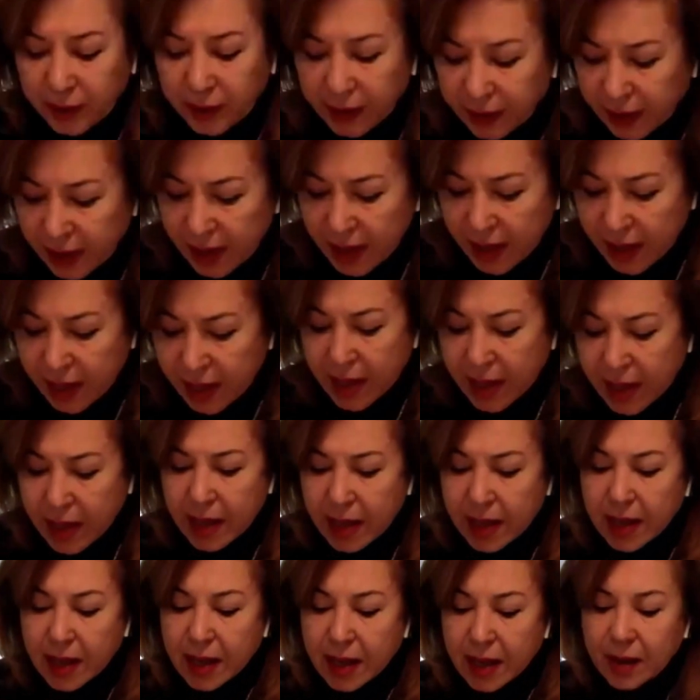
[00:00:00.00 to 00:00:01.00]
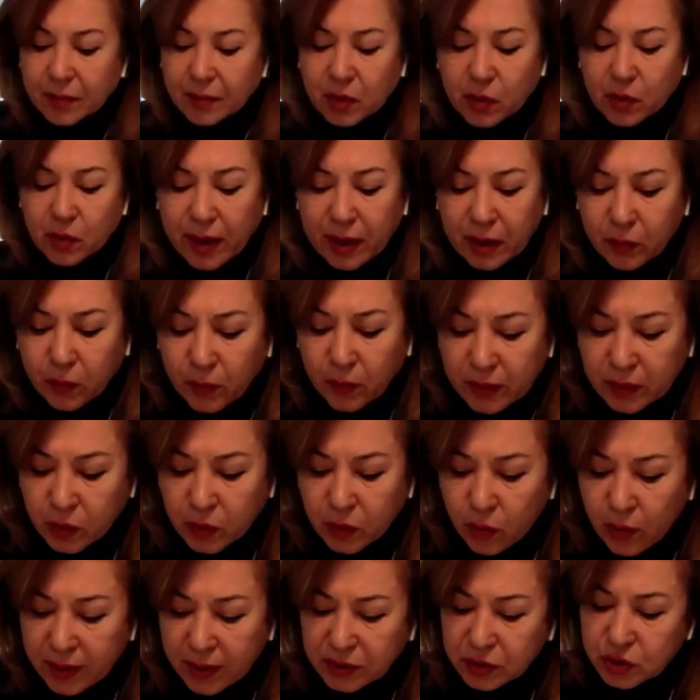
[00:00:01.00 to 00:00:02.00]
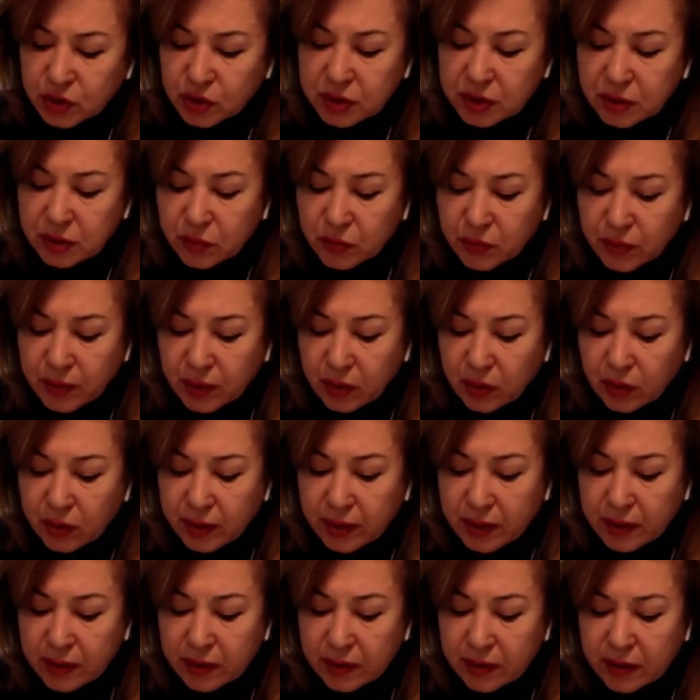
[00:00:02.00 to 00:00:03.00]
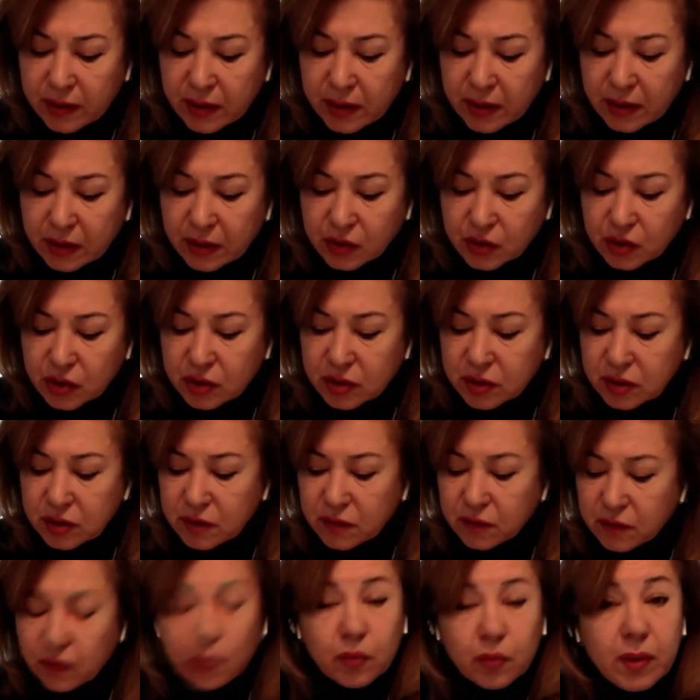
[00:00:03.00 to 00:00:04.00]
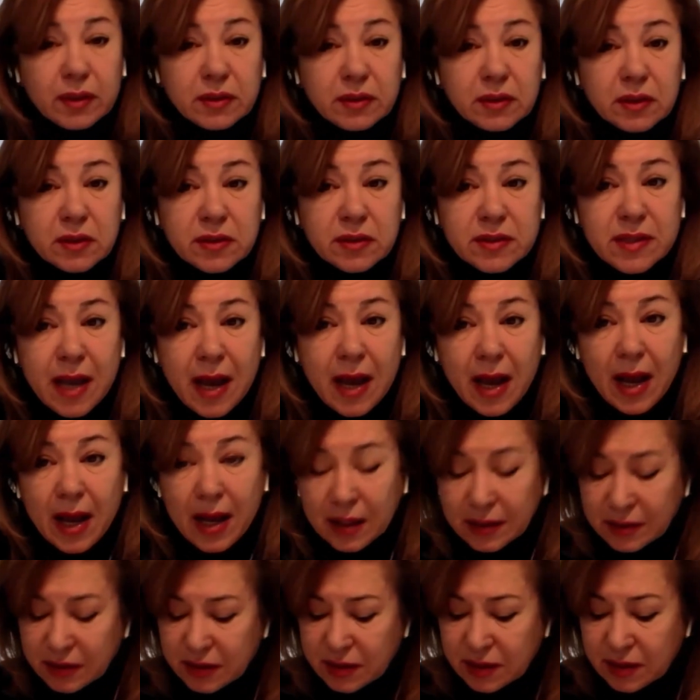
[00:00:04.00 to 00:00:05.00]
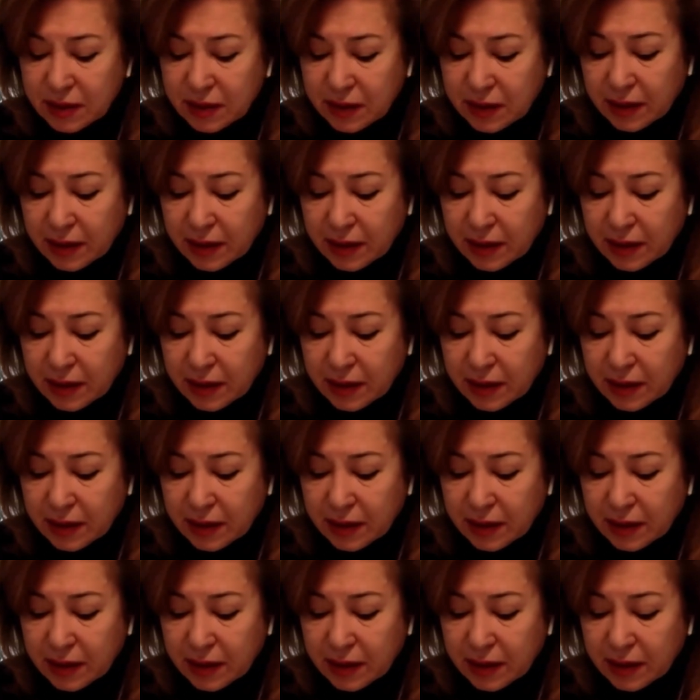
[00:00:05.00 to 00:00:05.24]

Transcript: morning. Uh, Greg, one question regarding the Justice for Renters Act.